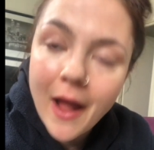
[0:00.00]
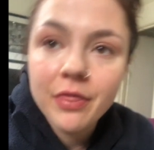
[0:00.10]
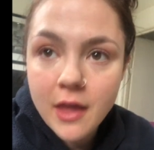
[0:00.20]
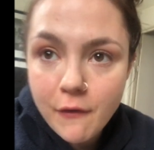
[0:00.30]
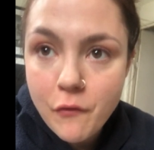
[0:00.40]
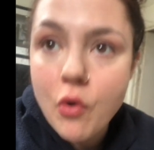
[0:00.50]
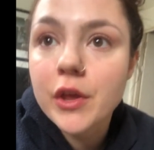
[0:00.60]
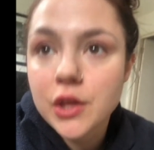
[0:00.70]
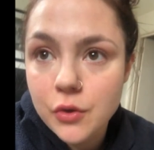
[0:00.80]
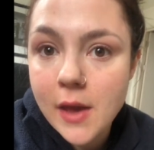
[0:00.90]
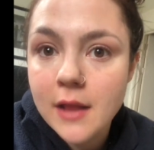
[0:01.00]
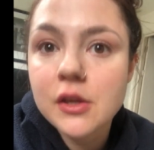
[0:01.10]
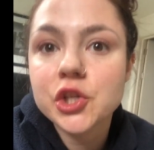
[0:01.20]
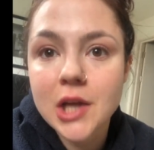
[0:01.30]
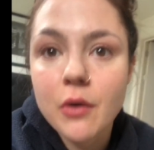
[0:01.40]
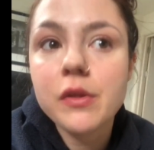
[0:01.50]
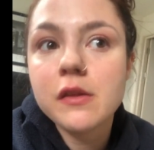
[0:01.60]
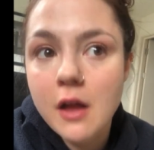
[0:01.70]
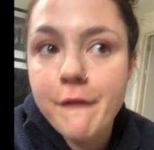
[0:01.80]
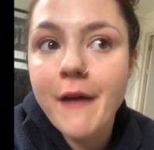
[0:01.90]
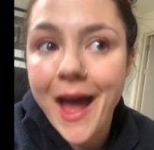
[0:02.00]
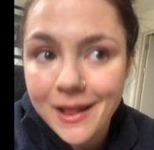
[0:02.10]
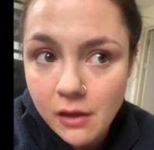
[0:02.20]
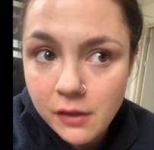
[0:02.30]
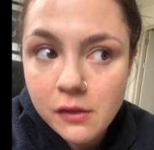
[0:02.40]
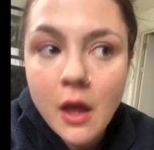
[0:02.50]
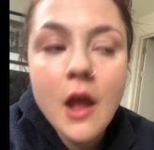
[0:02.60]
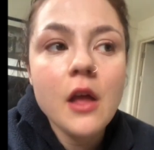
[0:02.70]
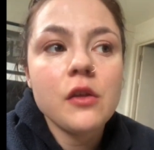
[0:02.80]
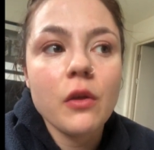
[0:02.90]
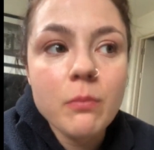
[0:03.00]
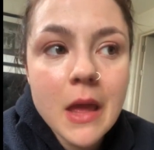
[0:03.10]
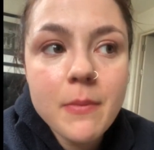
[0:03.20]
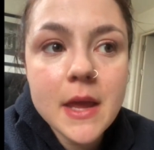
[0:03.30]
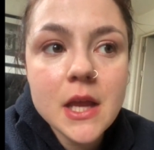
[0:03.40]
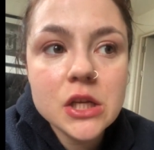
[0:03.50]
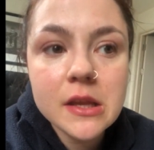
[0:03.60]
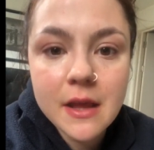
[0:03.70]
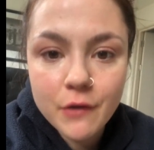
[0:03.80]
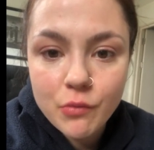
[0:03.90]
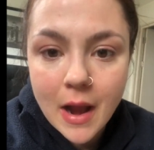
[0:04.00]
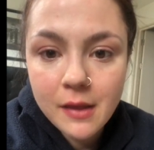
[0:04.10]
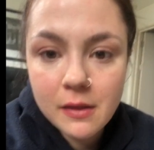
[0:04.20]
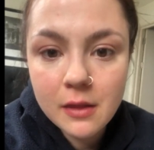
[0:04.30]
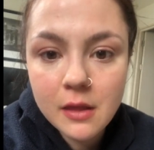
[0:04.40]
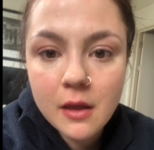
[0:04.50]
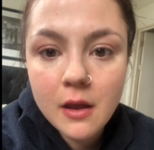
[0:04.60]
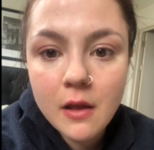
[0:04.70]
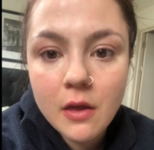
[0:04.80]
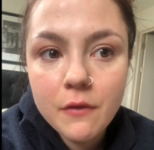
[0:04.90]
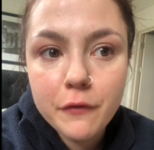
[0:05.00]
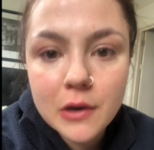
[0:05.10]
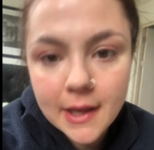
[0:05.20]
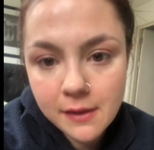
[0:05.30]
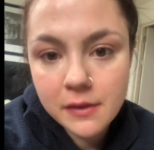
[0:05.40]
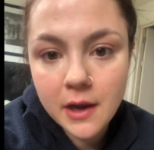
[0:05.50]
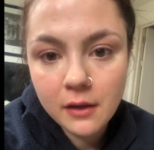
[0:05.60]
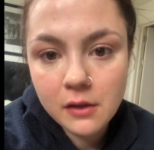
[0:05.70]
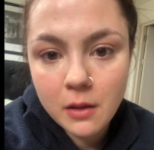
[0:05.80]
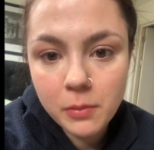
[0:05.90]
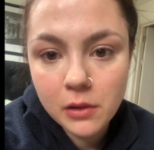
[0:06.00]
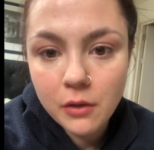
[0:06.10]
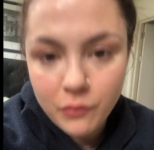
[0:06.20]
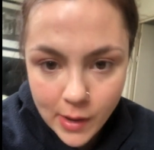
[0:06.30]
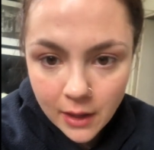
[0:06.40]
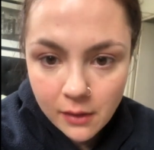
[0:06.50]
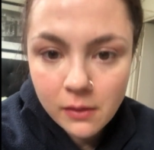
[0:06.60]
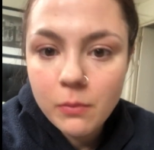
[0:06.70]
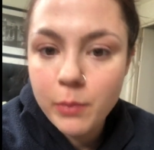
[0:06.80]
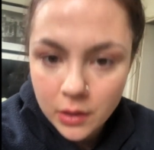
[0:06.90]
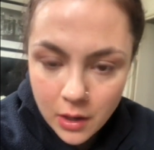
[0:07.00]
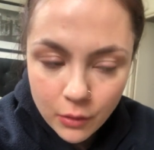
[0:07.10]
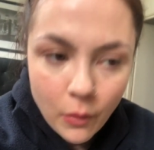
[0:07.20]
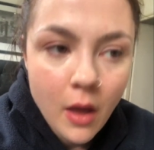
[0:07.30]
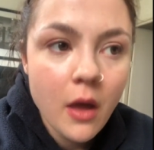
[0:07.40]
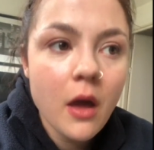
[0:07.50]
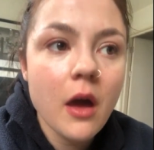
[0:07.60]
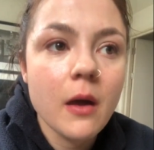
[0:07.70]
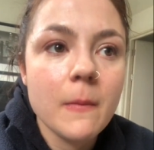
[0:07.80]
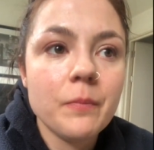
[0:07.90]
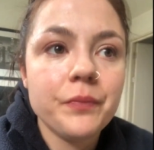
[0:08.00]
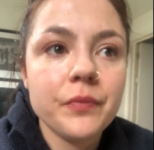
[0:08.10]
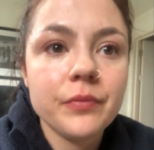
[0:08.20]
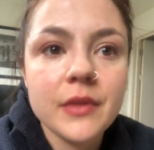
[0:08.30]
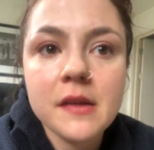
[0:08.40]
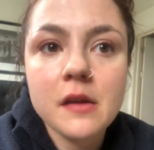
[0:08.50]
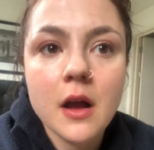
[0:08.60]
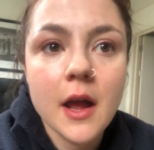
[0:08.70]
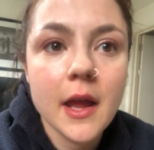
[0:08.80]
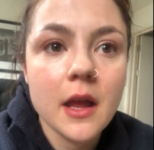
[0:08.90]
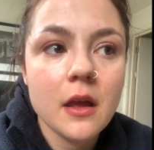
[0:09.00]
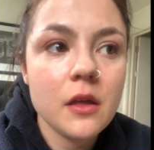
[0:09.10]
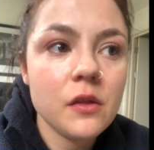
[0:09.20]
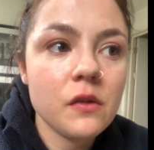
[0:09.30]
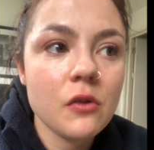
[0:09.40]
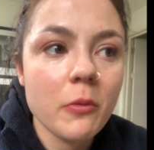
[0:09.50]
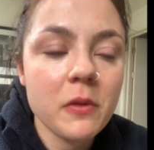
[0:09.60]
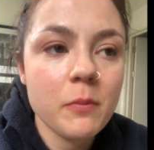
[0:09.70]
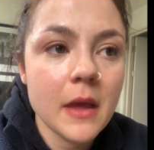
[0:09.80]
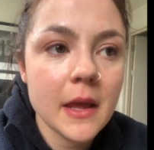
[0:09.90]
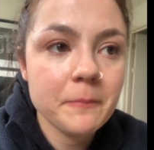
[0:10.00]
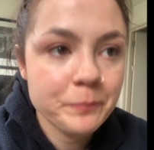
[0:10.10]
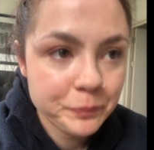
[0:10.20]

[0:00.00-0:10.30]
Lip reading: and therefore you get to shout stuff at us. So maybe just give it a rest for at least the next couple of weeks. But no, this guy stopped me